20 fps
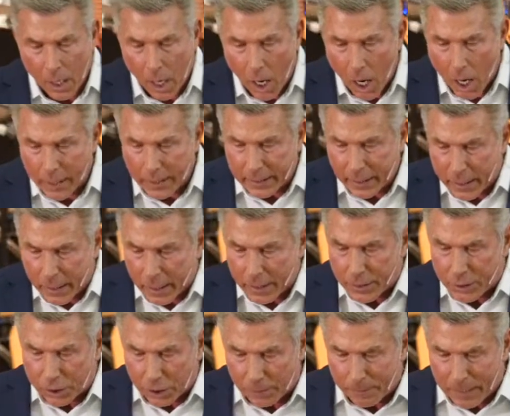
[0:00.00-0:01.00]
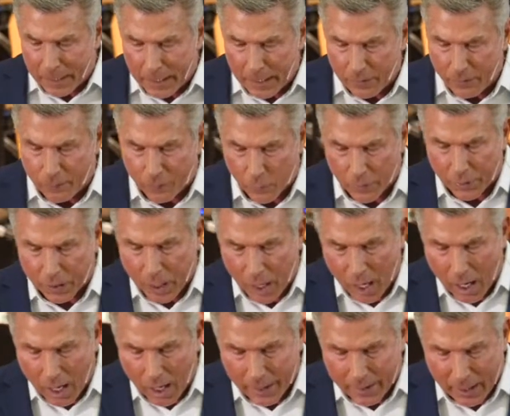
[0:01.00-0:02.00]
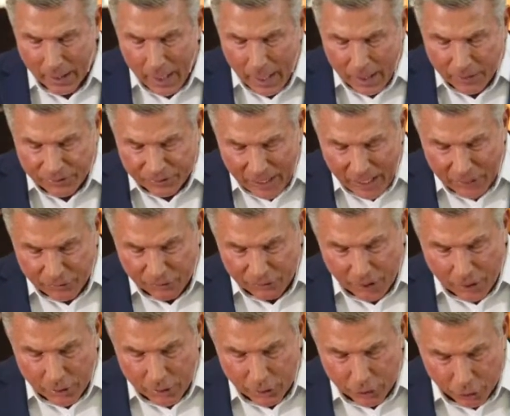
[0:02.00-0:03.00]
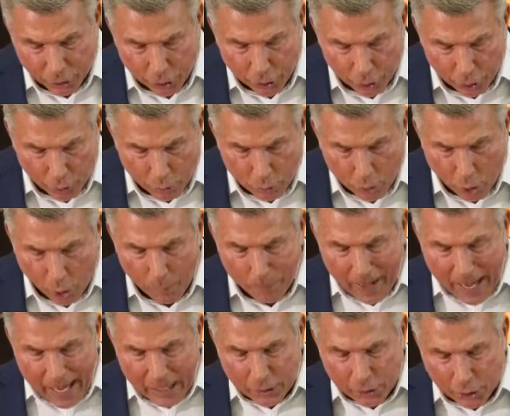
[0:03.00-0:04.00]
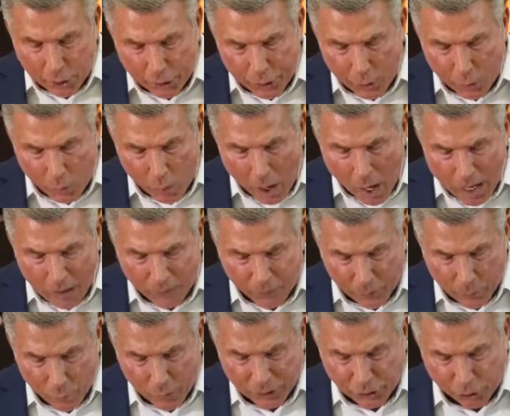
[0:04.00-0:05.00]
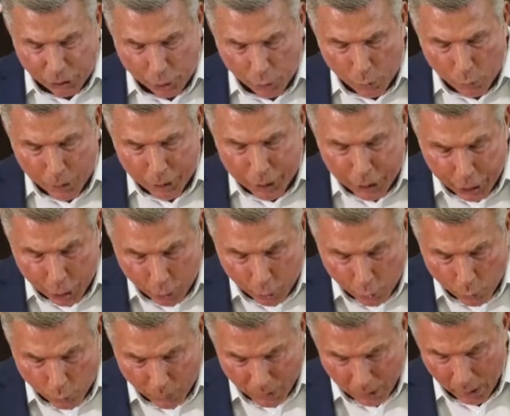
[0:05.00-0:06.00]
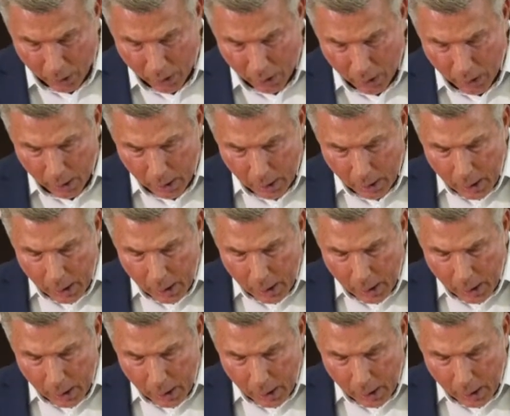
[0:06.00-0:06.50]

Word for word: Hearken unto me, for God says unto you, Go back to the rock from which you were hewn.